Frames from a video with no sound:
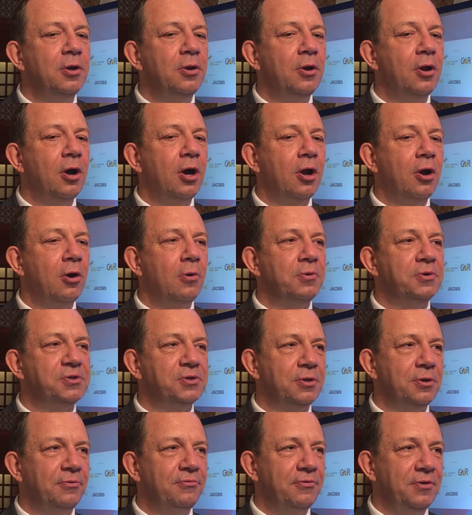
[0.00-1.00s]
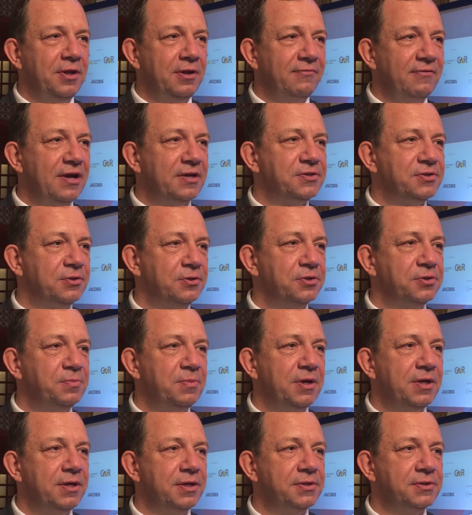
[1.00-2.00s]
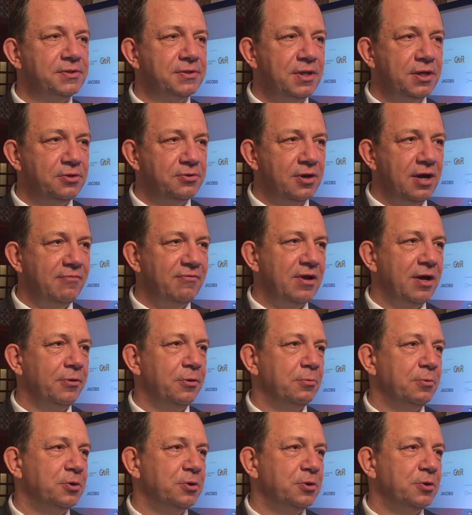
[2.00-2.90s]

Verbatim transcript: not always good for the investors because they drive down the